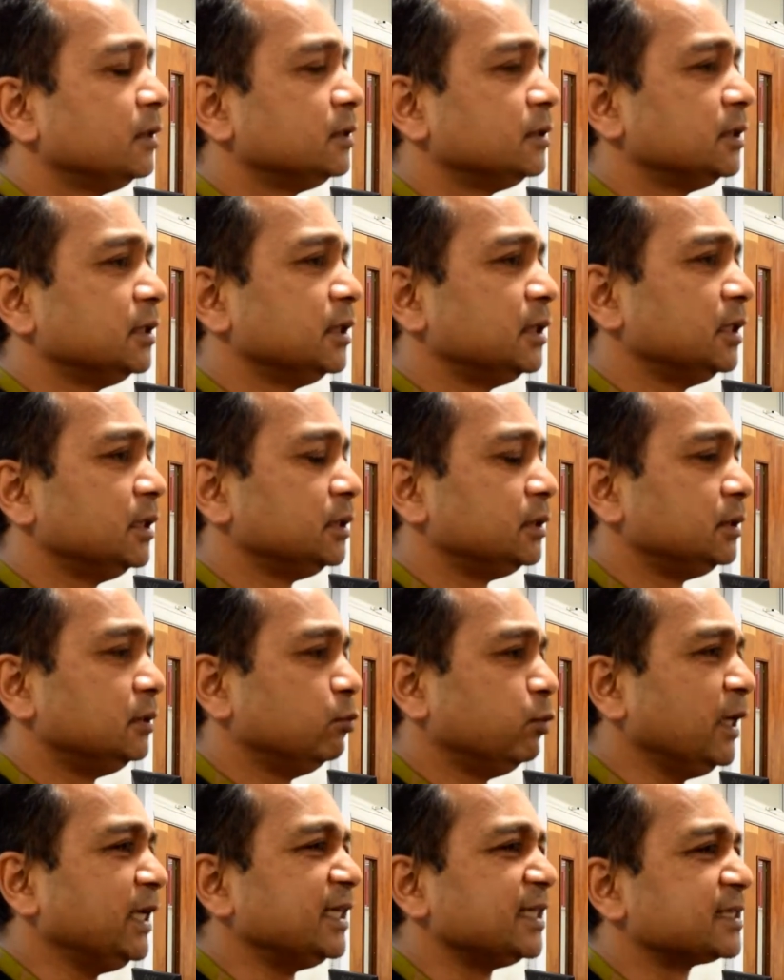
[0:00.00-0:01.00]
The
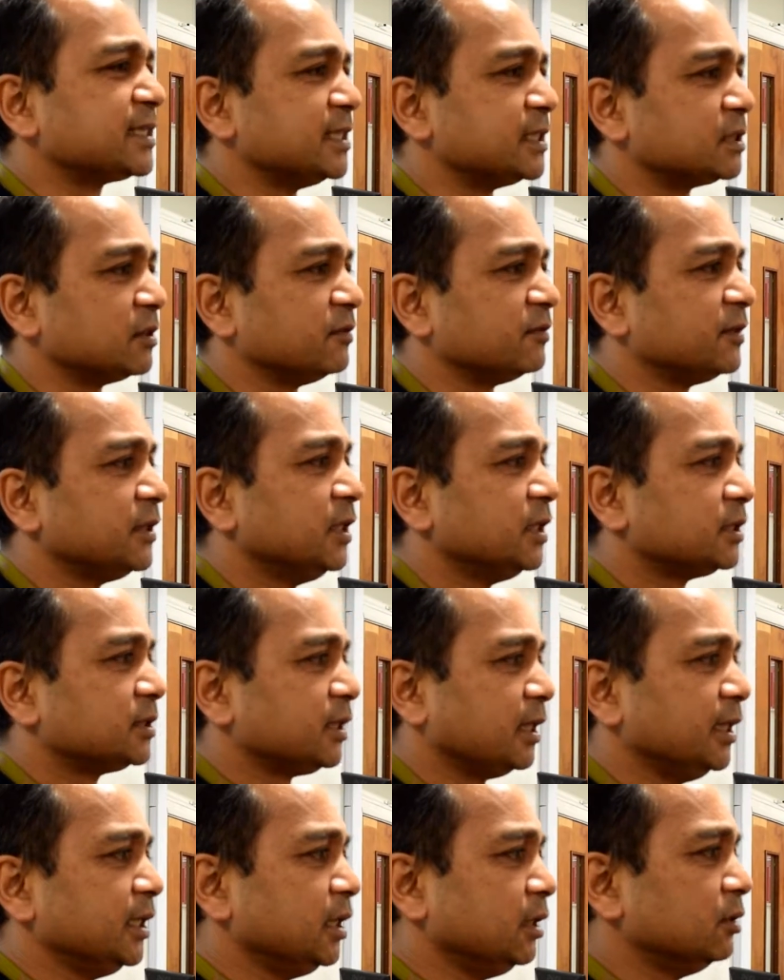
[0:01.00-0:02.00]
weaknesses of
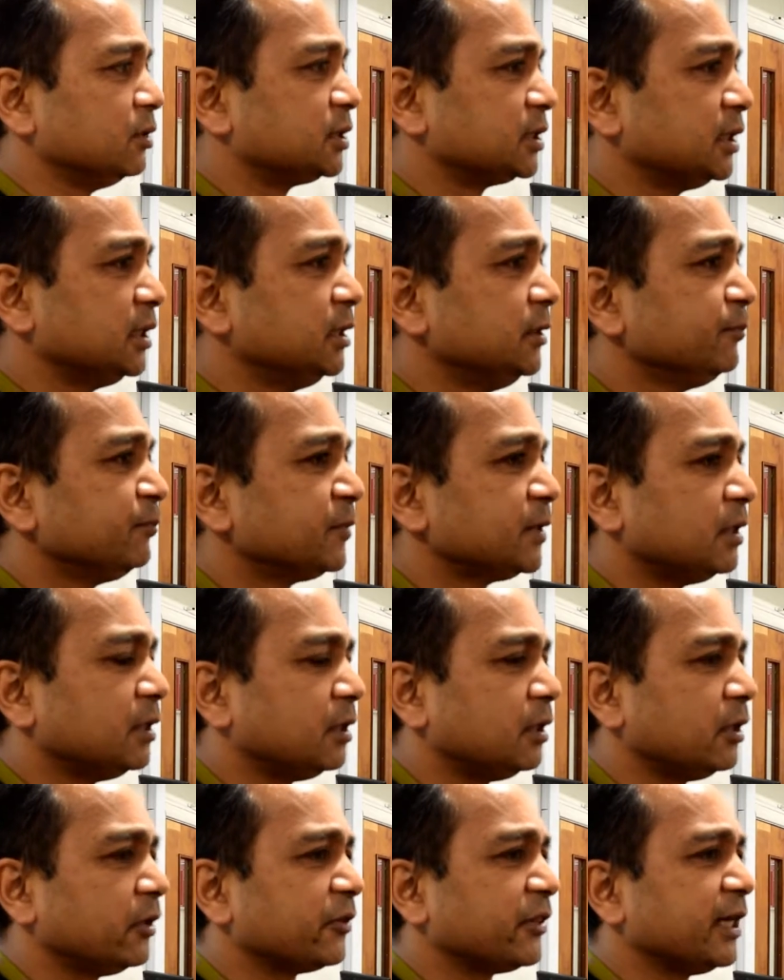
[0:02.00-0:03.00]
Toyota
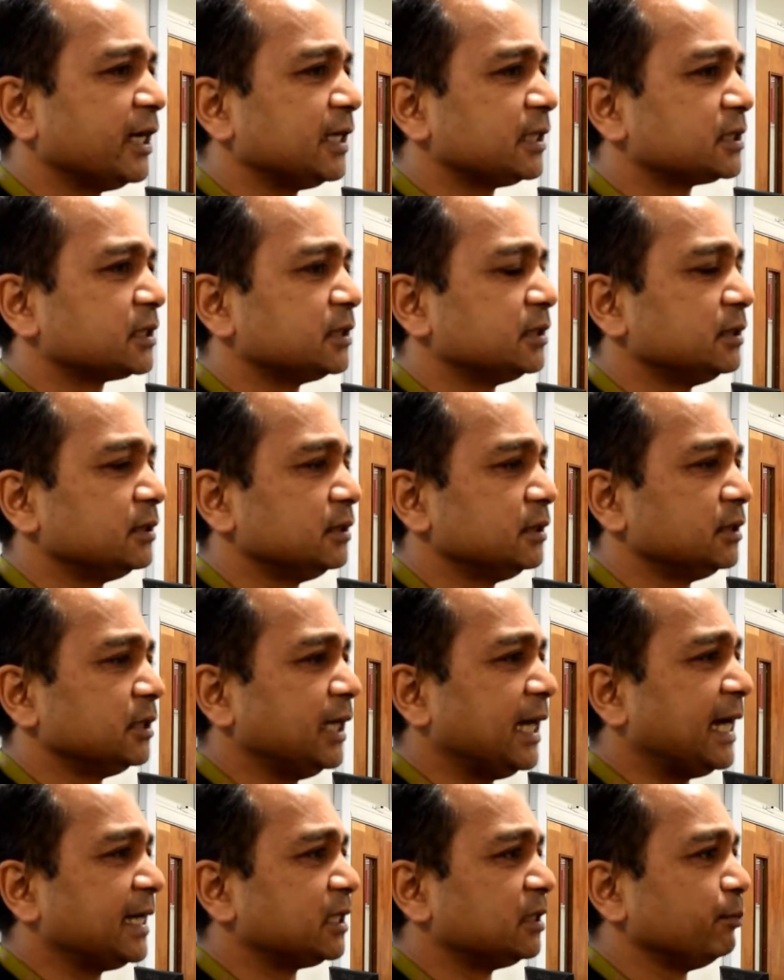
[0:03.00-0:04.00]
are that
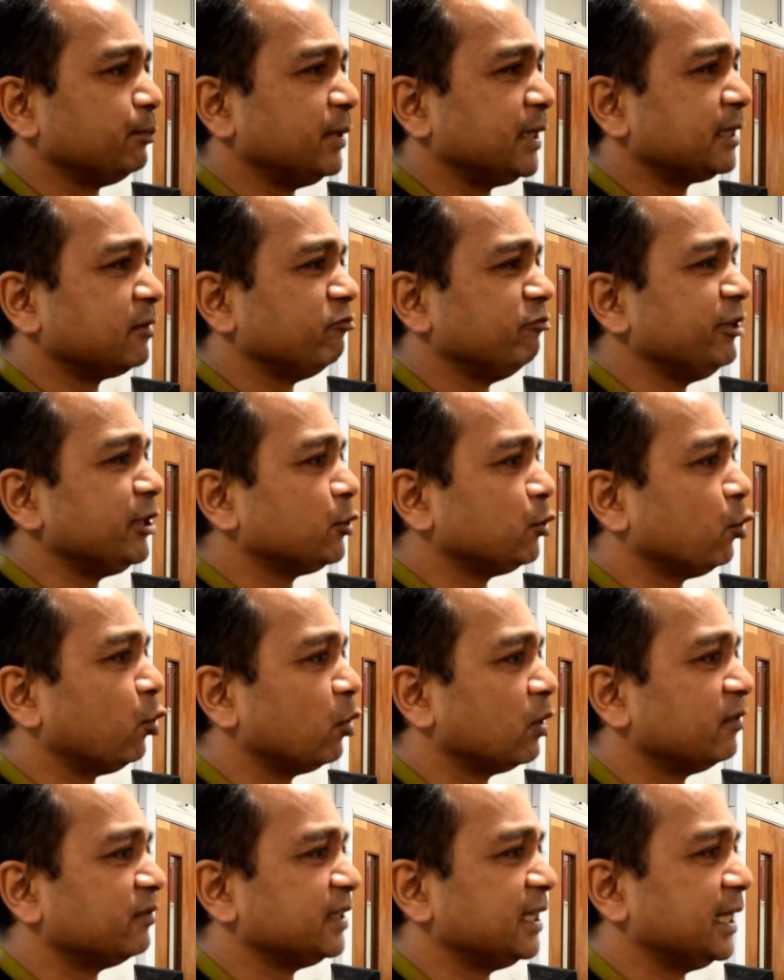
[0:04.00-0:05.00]
they had the big
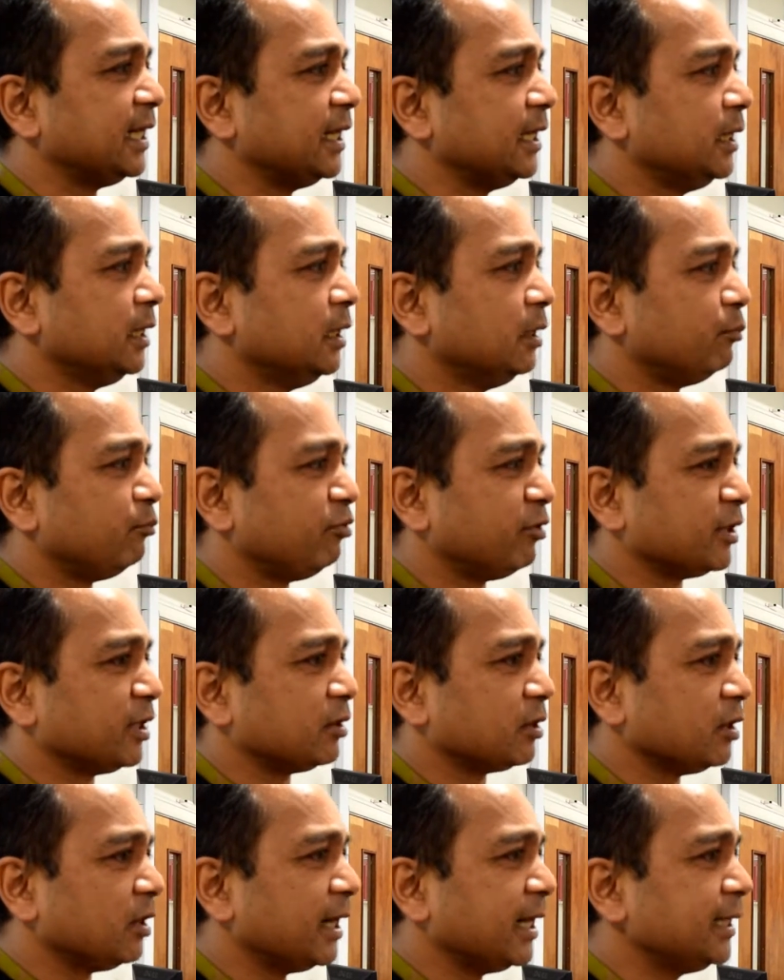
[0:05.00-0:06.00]
recall of their
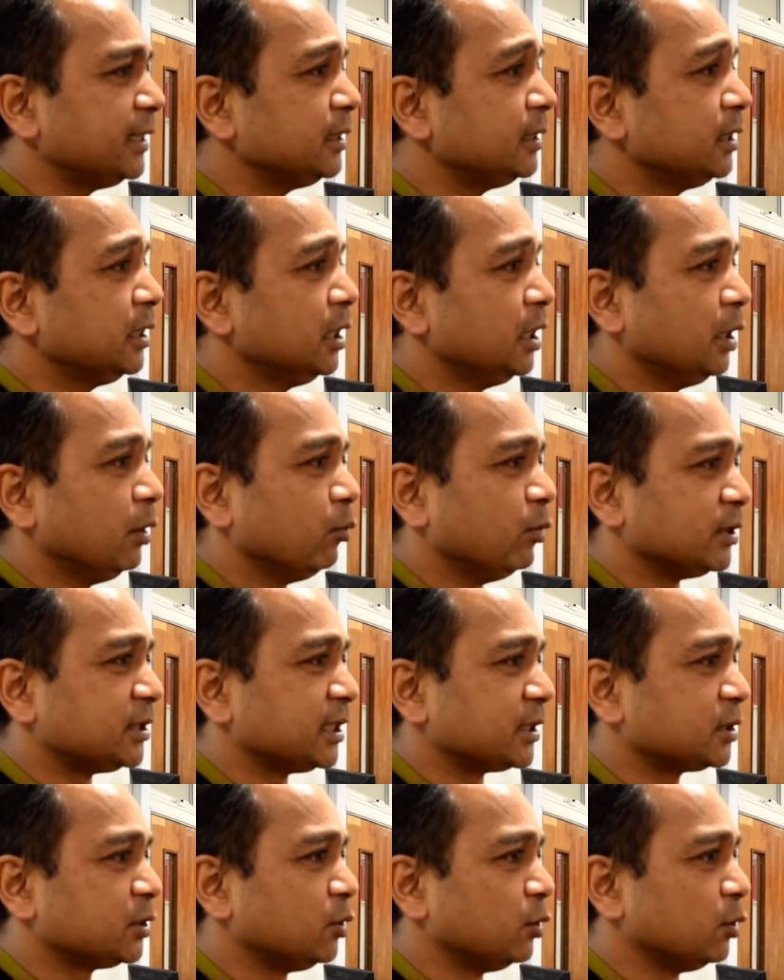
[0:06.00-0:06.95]
product line, which had